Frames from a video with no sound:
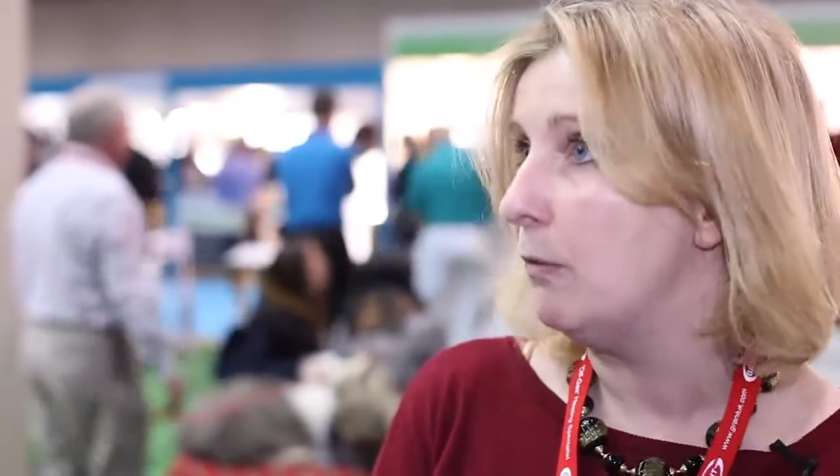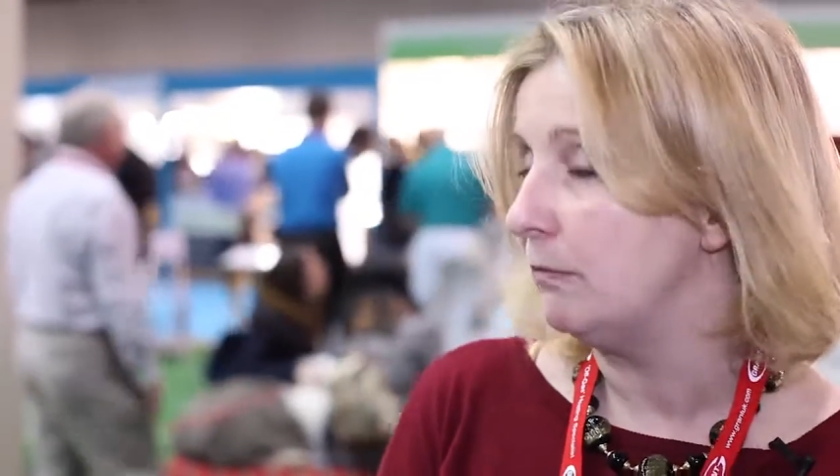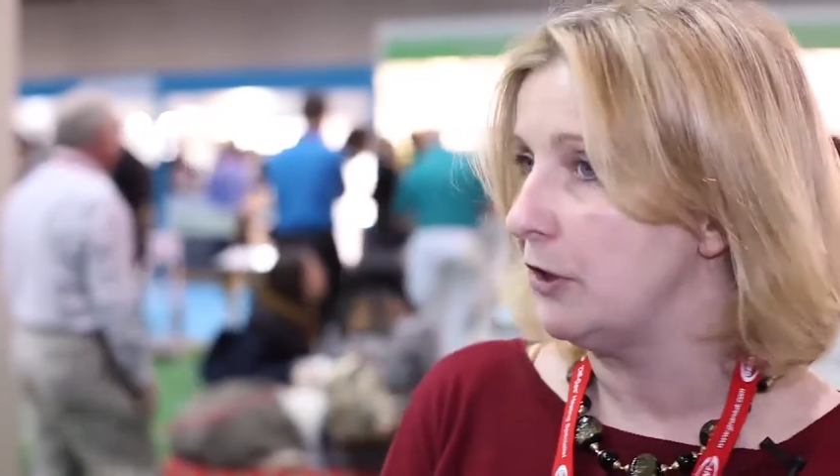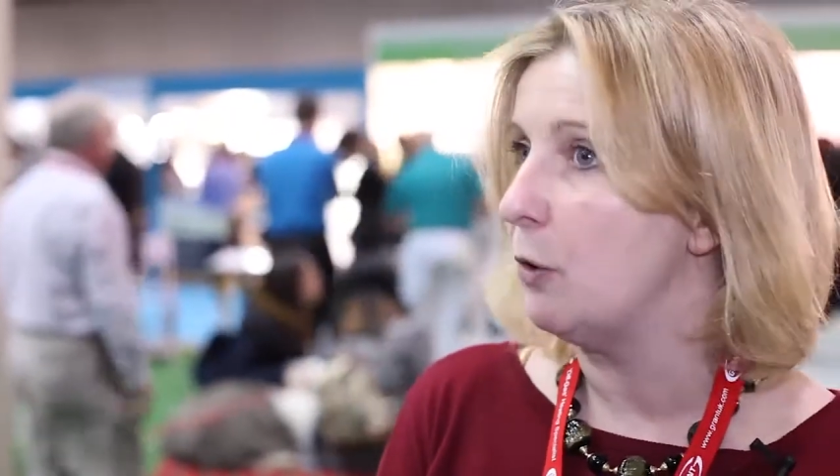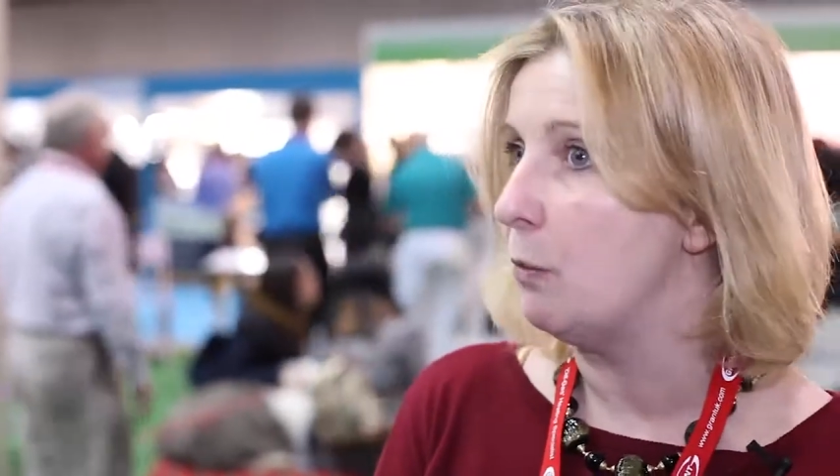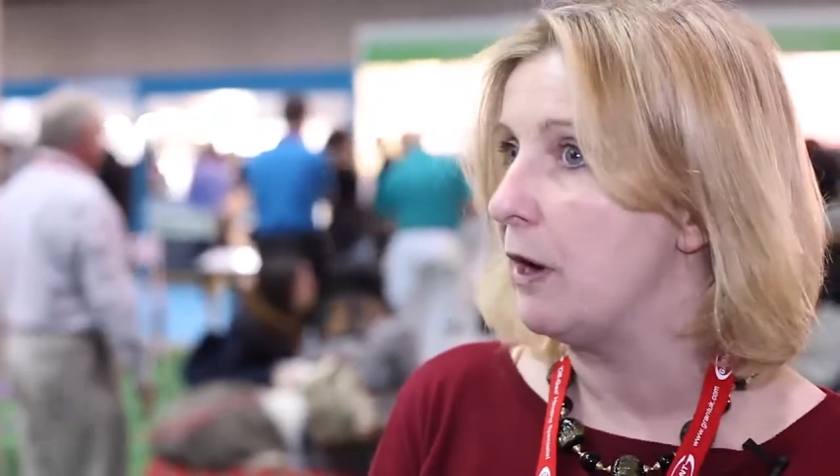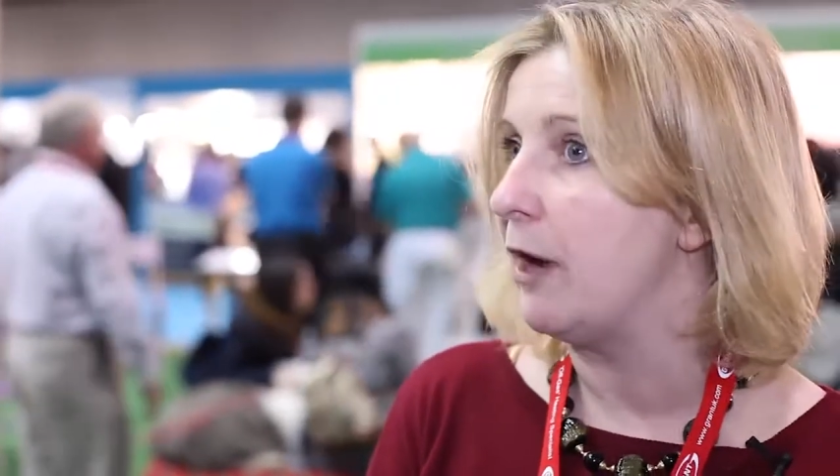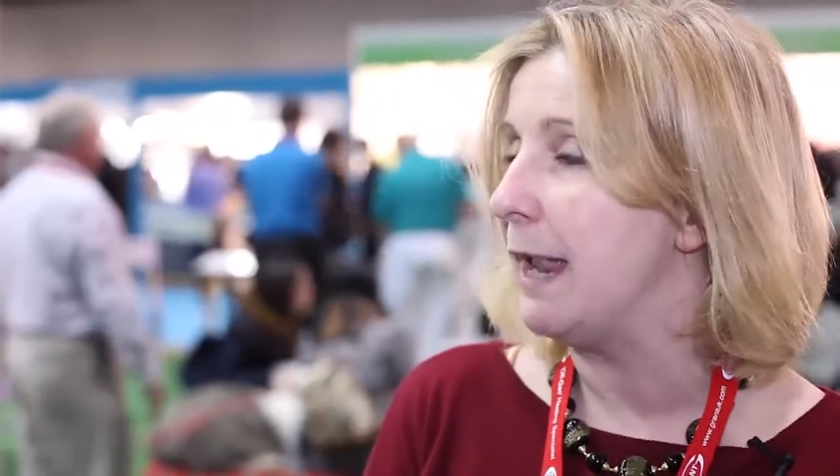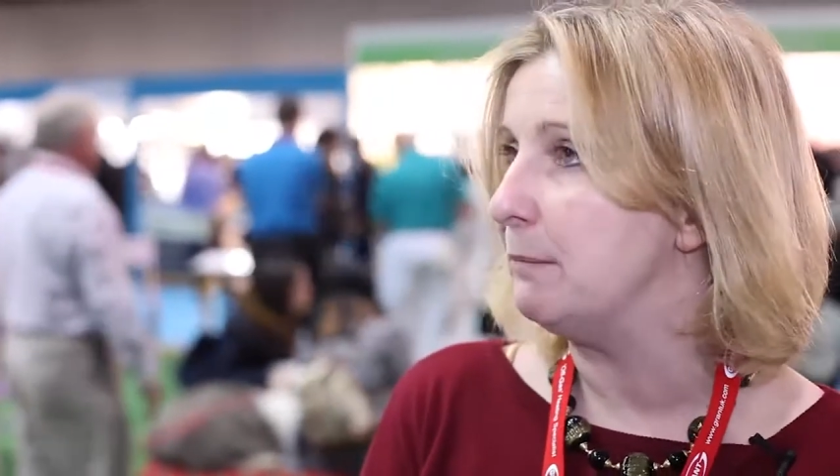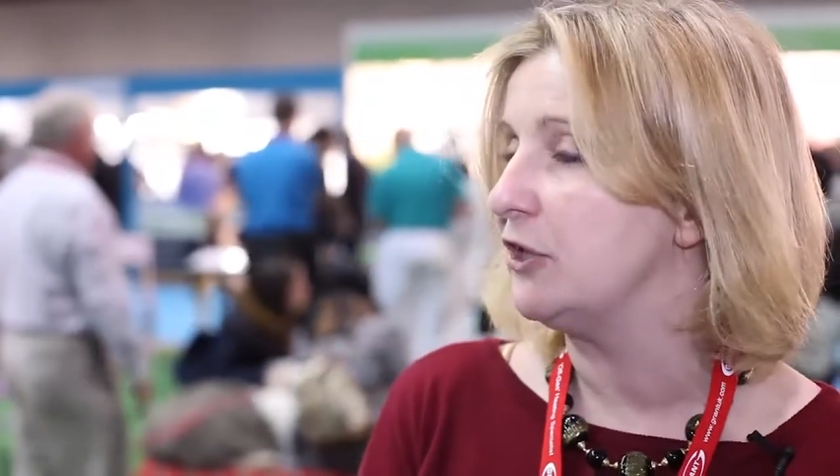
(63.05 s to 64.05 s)
you know, we're
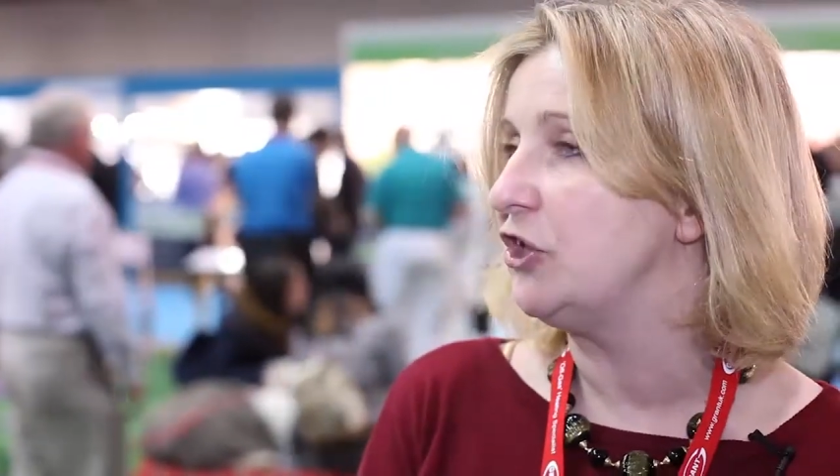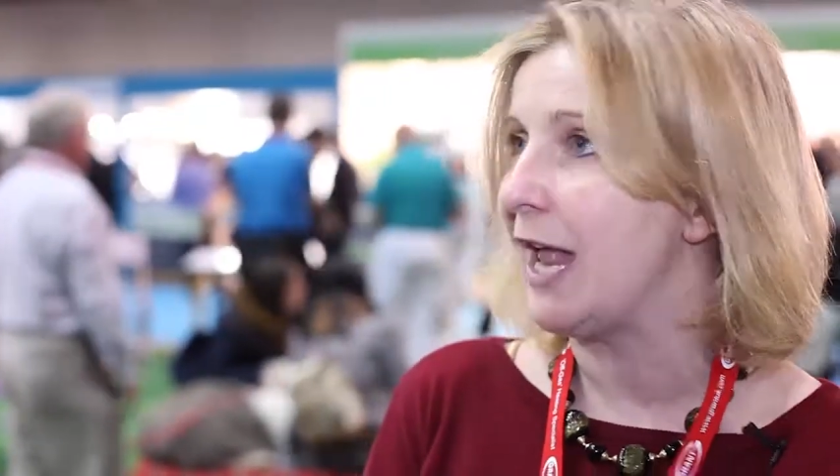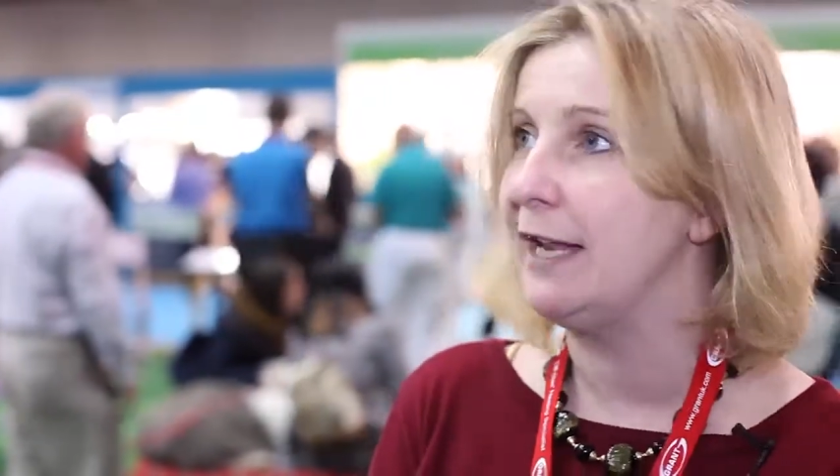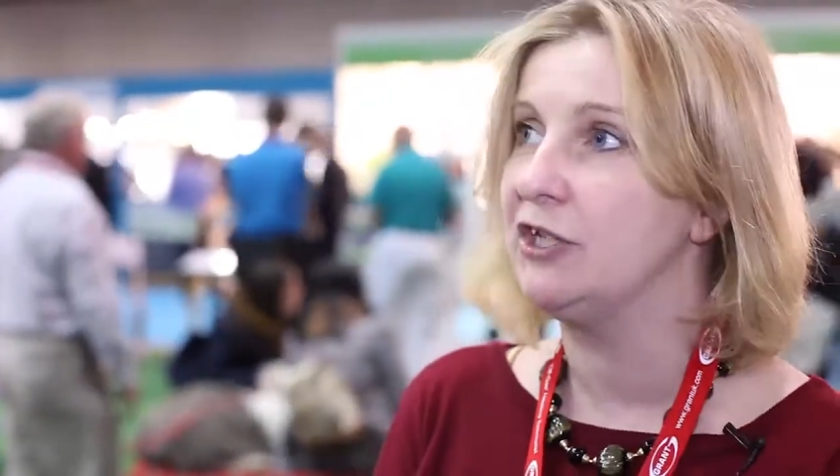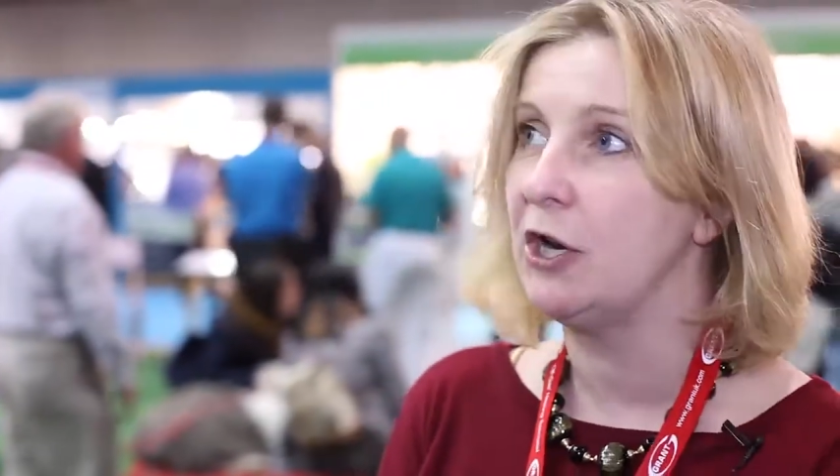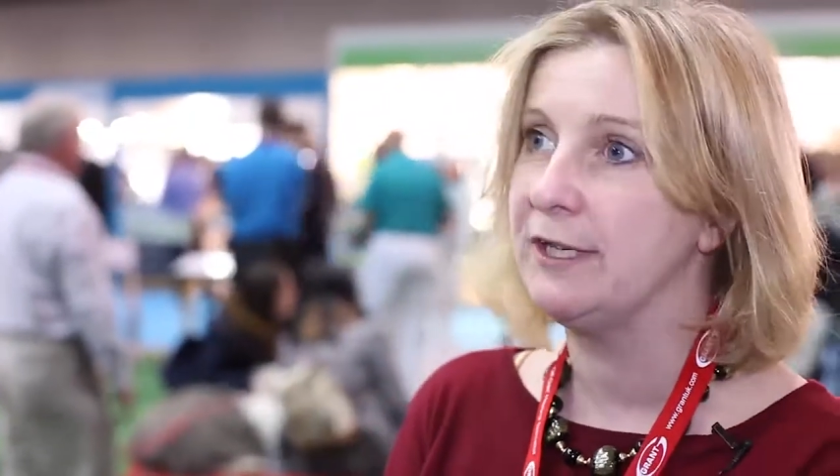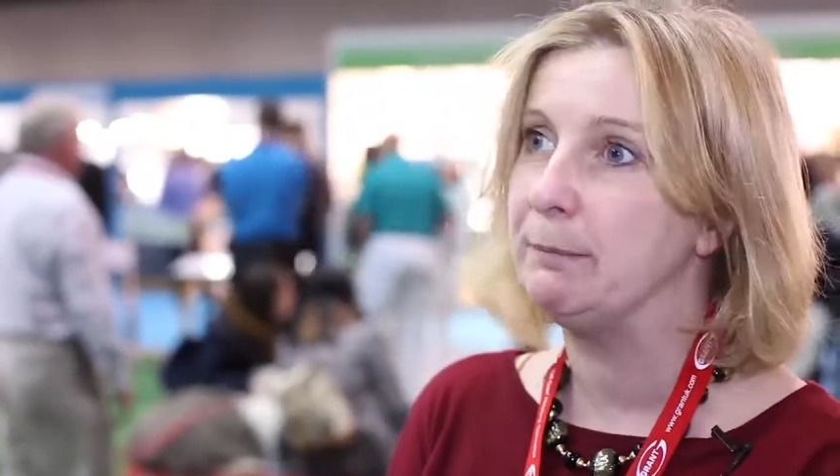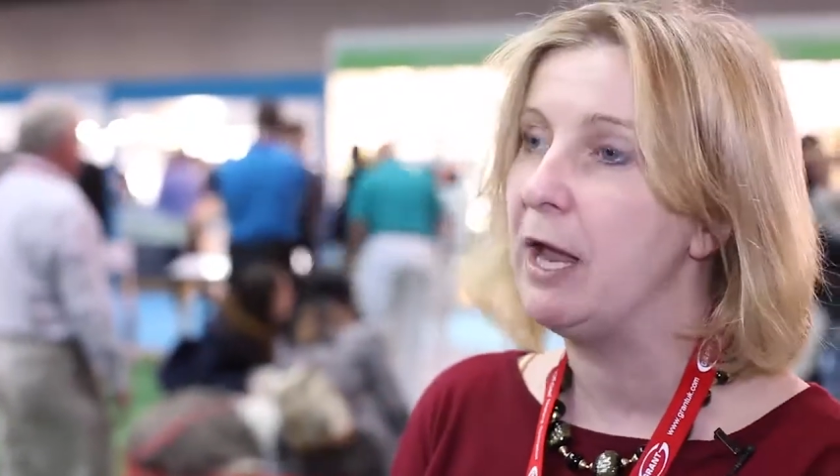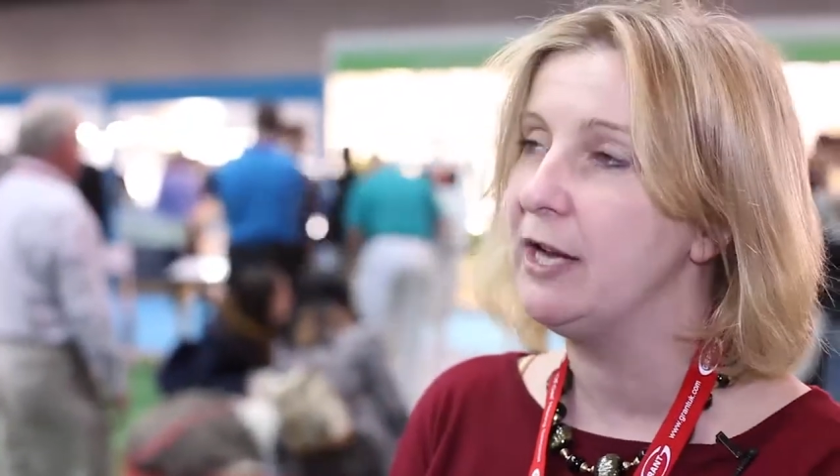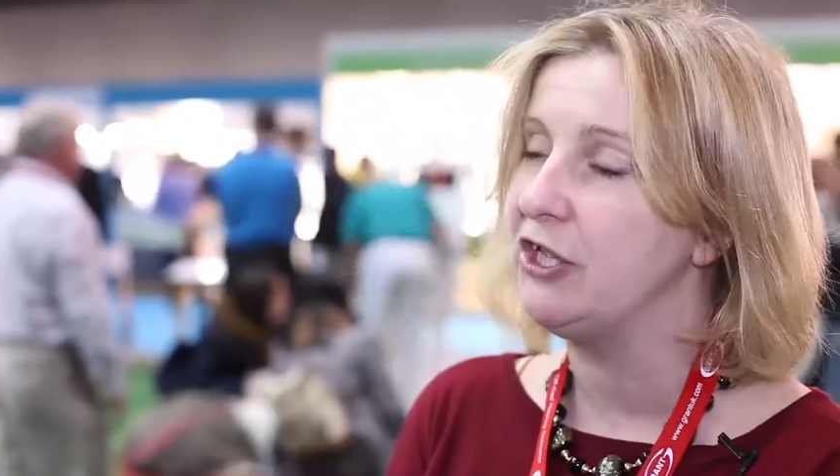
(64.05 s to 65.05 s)
able to challenge our
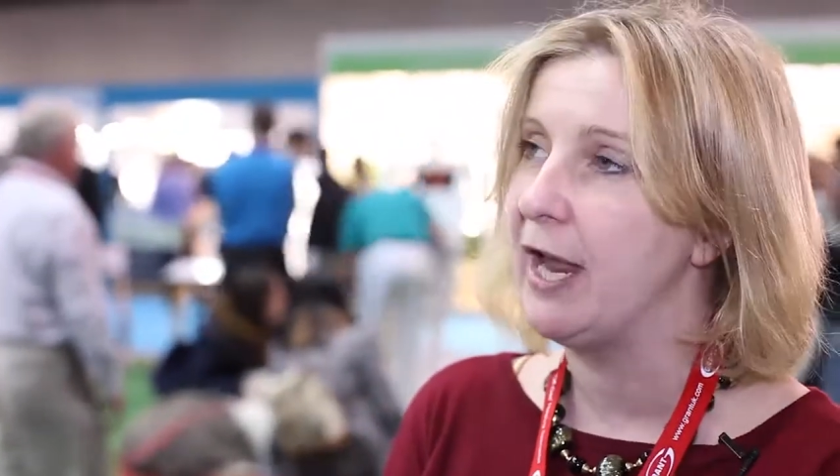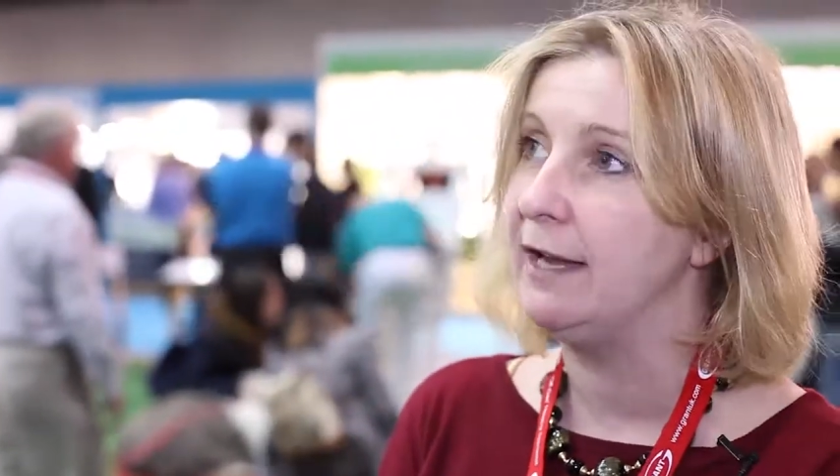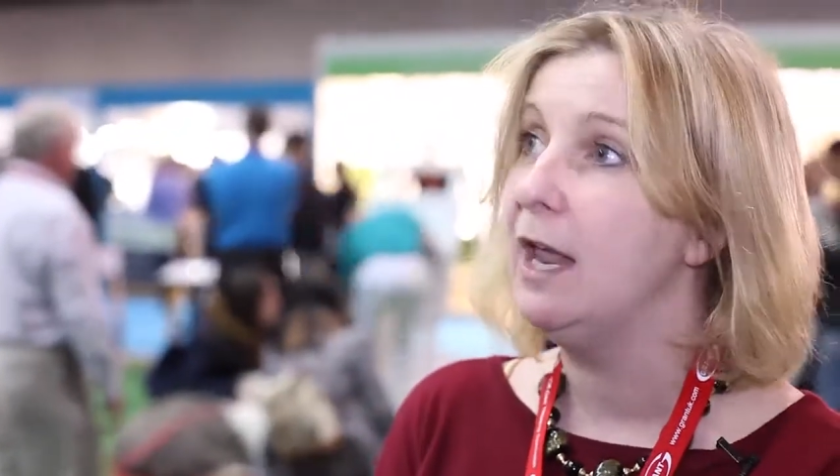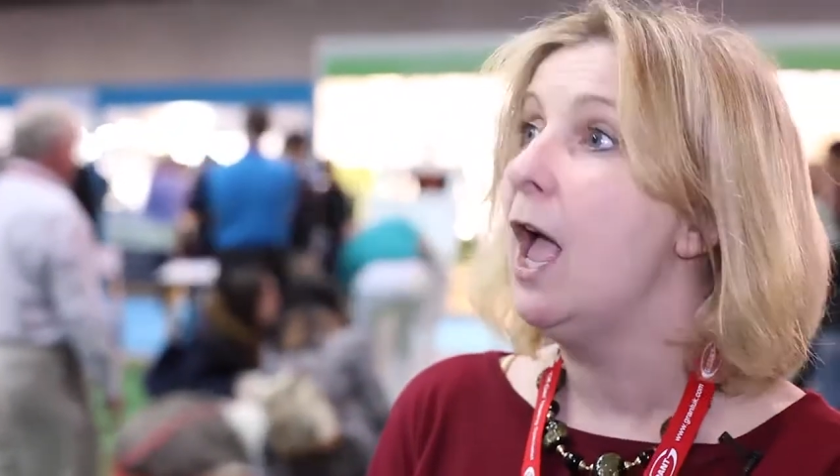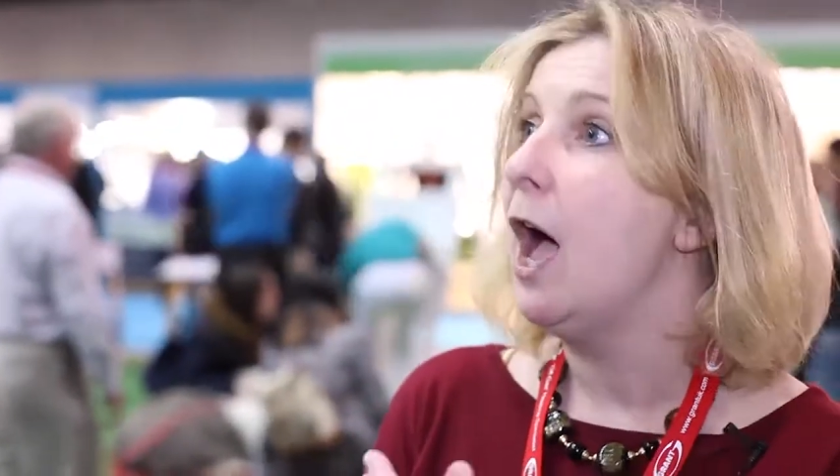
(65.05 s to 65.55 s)
supply chain,